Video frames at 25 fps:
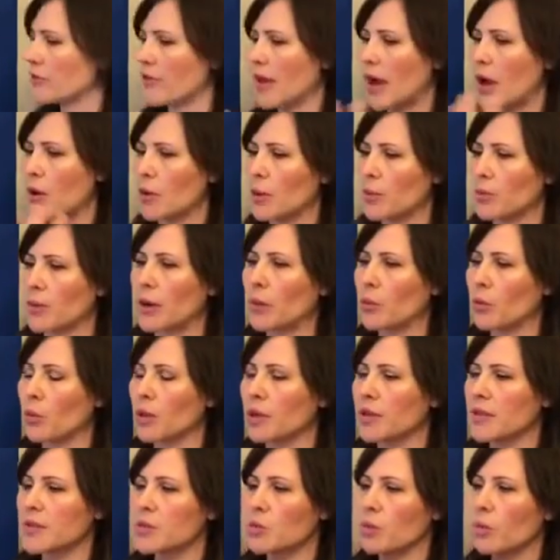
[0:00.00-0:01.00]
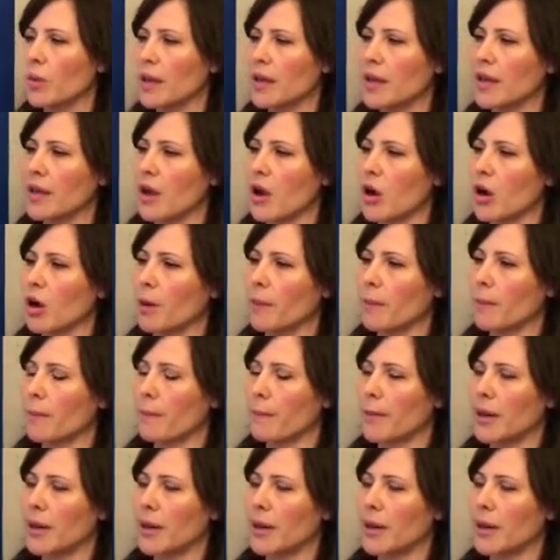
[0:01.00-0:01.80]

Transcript: of how our brain works, we are